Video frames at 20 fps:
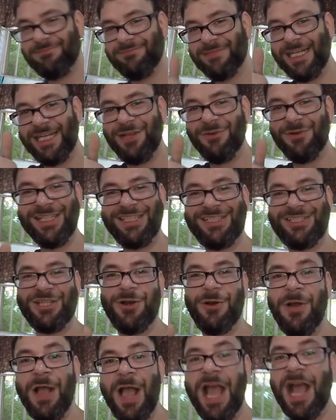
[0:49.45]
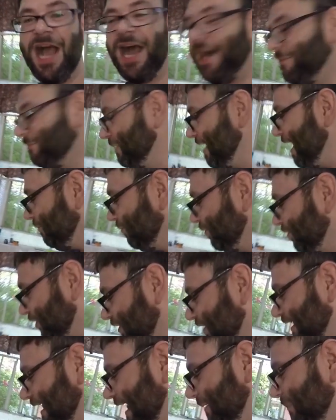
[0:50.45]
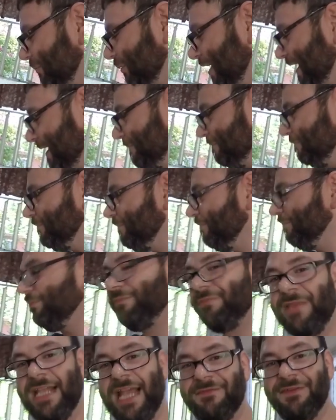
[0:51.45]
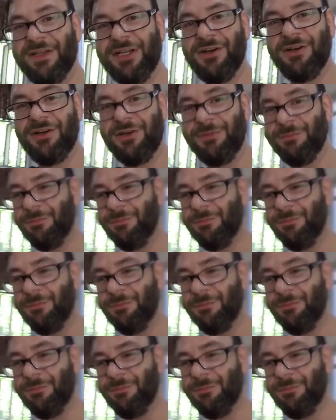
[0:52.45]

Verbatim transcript: Anyway, so um, yeah, we're just celebrating having our